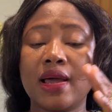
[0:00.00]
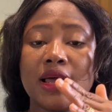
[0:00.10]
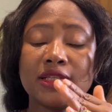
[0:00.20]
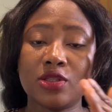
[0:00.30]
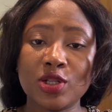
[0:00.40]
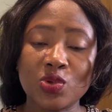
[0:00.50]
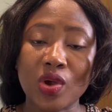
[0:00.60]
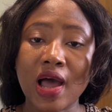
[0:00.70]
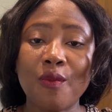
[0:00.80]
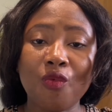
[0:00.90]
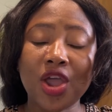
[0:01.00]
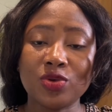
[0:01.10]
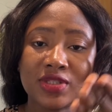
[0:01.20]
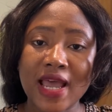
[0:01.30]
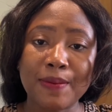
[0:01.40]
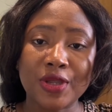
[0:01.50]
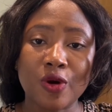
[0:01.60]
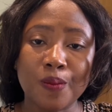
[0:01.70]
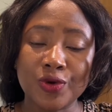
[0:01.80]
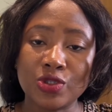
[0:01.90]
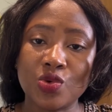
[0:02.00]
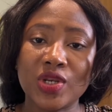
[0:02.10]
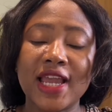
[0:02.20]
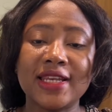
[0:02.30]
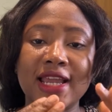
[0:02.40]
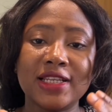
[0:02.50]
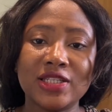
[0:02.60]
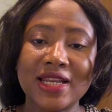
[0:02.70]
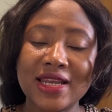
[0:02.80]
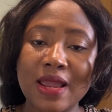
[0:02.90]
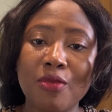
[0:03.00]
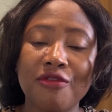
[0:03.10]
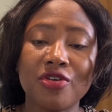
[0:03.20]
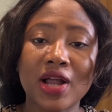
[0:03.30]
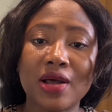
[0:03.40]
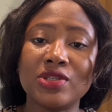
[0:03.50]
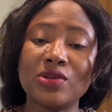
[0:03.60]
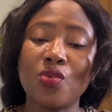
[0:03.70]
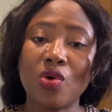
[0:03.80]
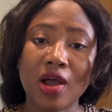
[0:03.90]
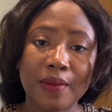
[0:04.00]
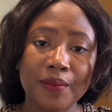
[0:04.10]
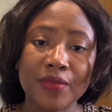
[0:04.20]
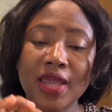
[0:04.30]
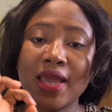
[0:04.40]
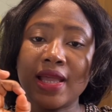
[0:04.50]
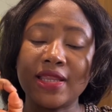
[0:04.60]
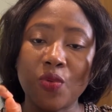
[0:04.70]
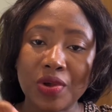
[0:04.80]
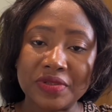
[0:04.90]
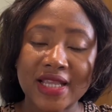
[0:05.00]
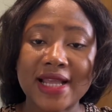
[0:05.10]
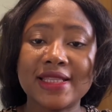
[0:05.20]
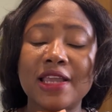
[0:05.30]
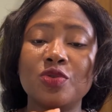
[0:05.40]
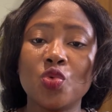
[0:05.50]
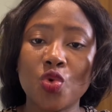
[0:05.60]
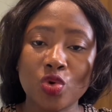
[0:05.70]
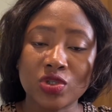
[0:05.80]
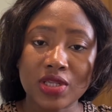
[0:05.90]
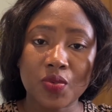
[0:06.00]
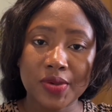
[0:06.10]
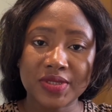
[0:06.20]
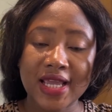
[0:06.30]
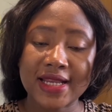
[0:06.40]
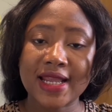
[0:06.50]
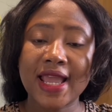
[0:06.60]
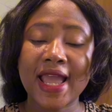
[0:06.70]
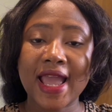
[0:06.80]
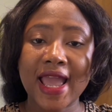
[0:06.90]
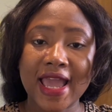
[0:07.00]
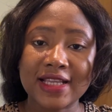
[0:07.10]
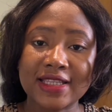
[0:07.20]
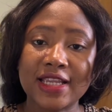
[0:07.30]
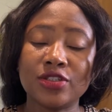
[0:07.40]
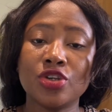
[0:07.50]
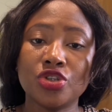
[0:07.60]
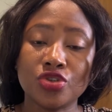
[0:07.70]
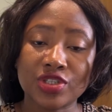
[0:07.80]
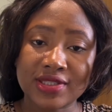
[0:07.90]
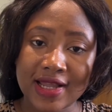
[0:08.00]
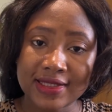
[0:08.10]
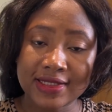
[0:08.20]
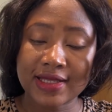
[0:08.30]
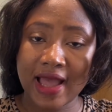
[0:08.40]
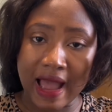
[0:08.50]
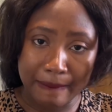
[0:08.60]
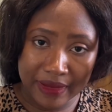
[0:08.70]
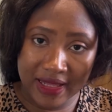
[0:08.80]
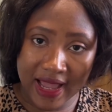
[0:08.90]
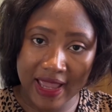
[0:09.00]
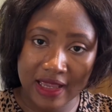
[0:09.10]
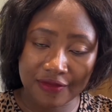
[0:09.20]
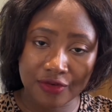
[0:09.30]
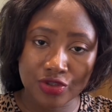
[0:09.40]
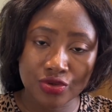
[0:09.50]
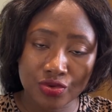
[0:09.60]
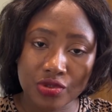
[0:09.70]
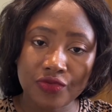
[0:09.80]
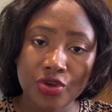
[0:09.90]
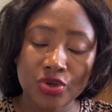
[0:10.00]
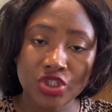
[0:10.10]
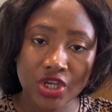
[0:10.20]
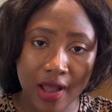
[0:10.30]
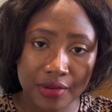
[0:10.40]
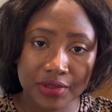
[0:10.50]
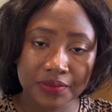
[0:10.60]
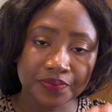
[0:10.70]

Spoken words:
A slot will come where you type in your postcode, and then the name of your council will come. The website, then you go to the website and then you start applying for schools for your child.